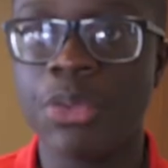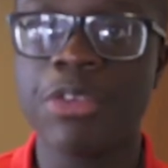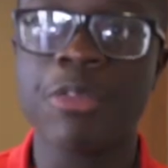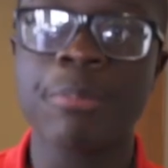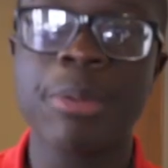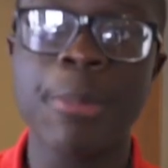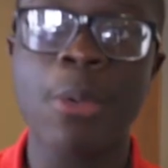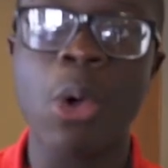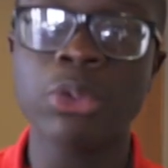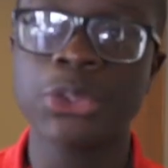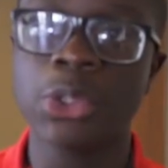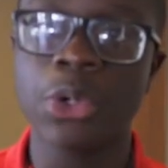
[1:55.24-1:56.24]
with different people,
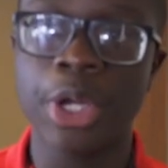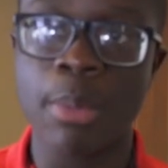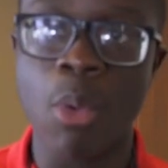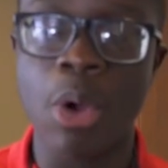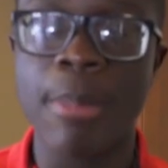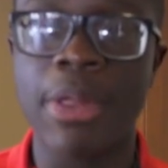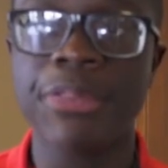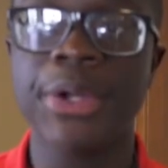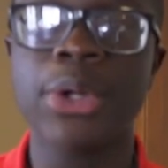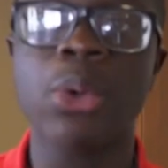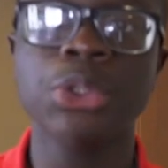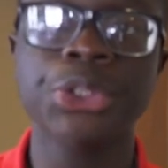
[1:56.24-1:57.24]
also learning more about
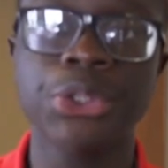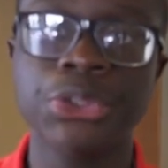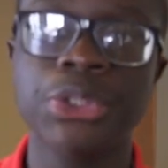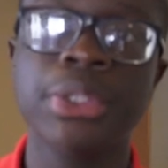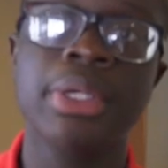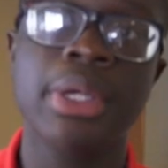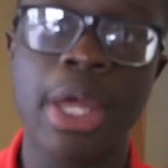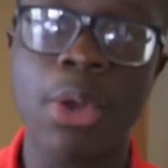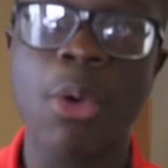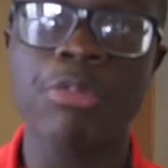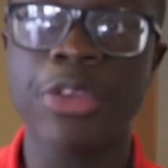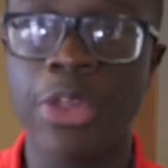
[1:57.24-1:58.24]
their cultures,
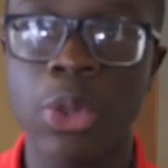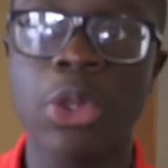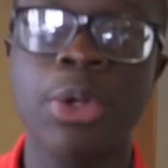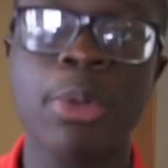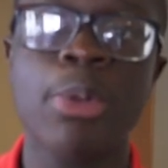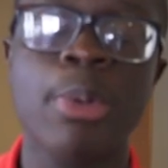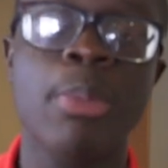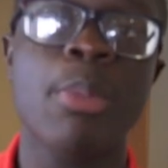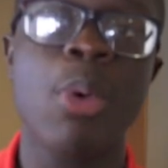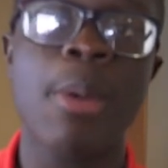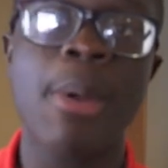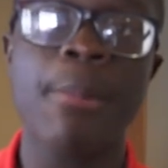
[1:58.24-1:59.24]
and hopefully they'll learn a little
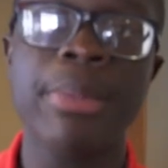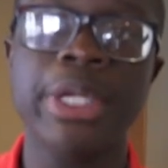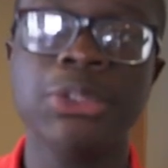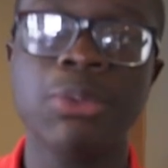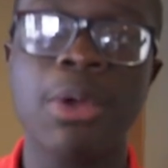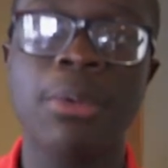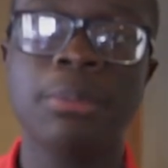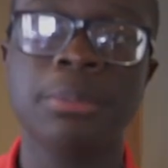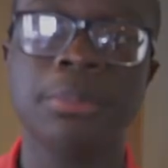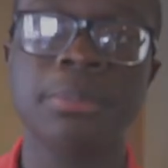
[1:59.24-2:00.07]
bit more about me as well.